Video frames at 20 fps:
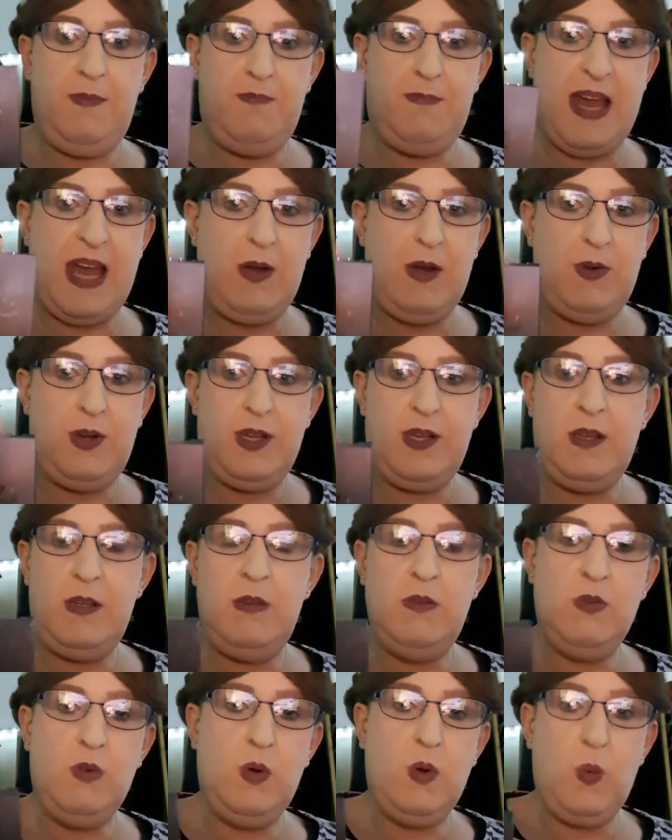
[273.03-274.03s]
powder
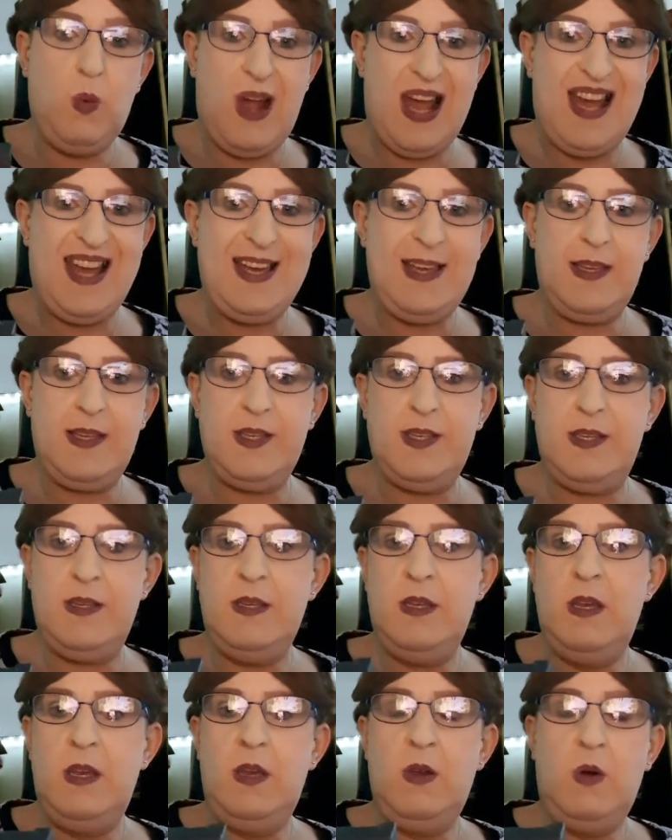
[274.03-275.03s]
or wax
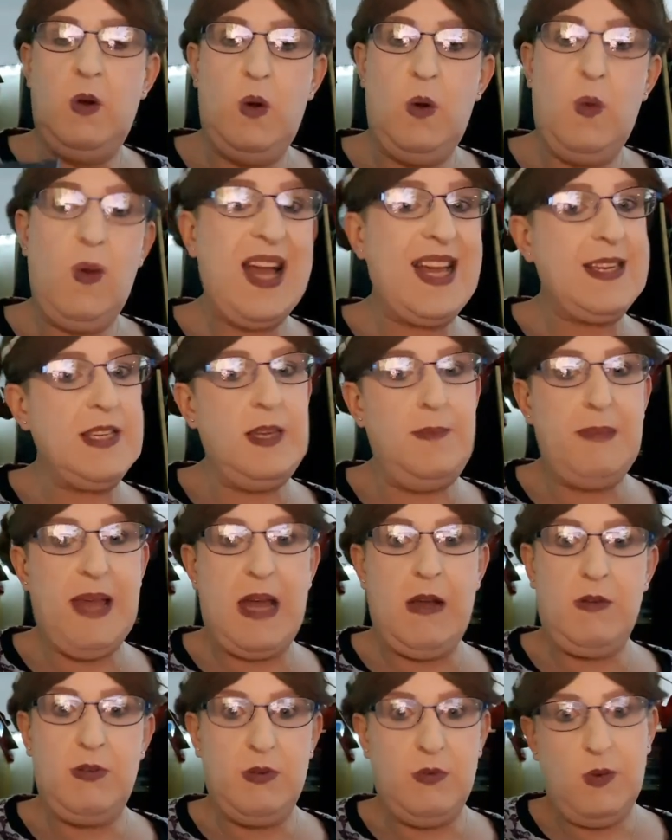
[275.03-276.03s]
or waxy
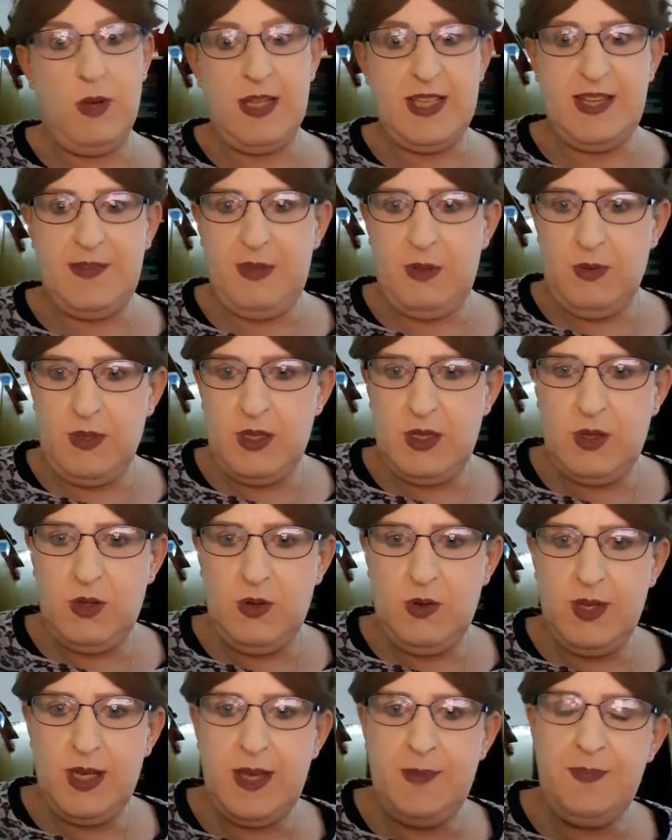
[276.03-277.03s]
powder, whatever you want to
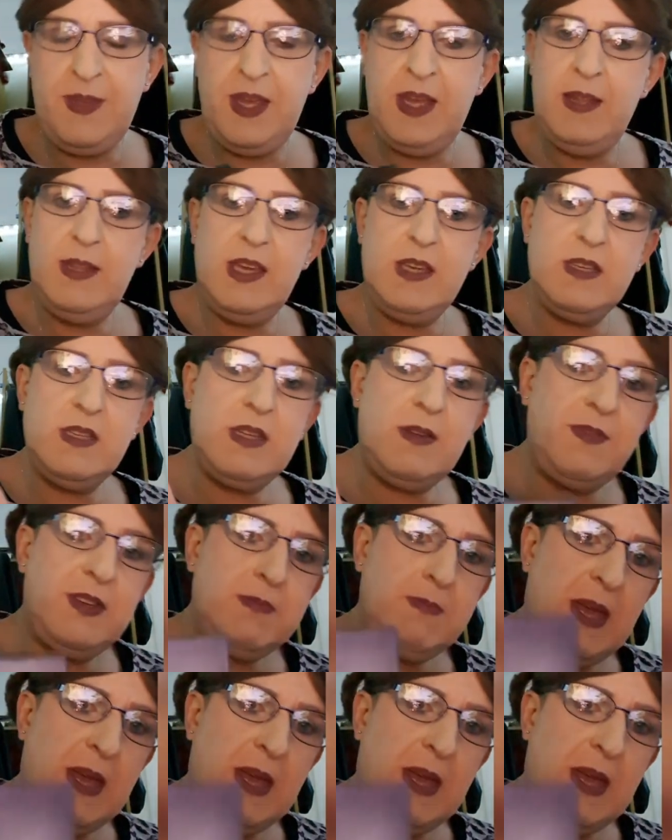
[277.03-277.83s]
call it. This stuff is